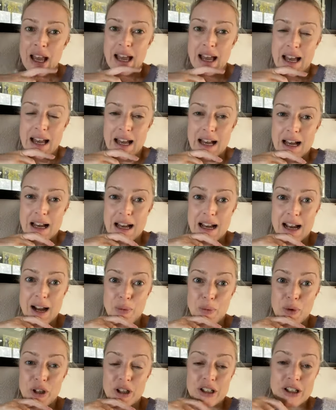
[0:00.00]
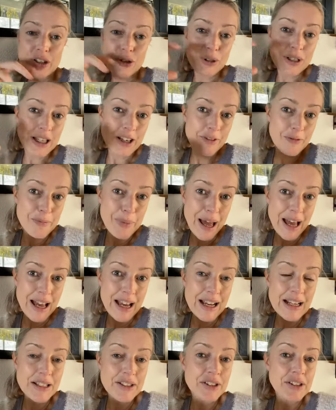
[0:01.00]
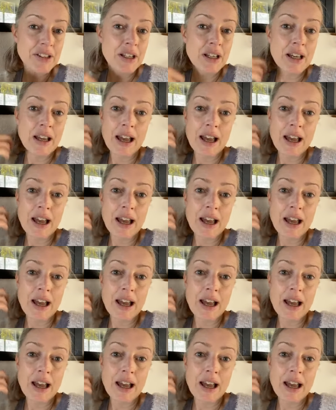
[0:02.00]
We're going to do gift bags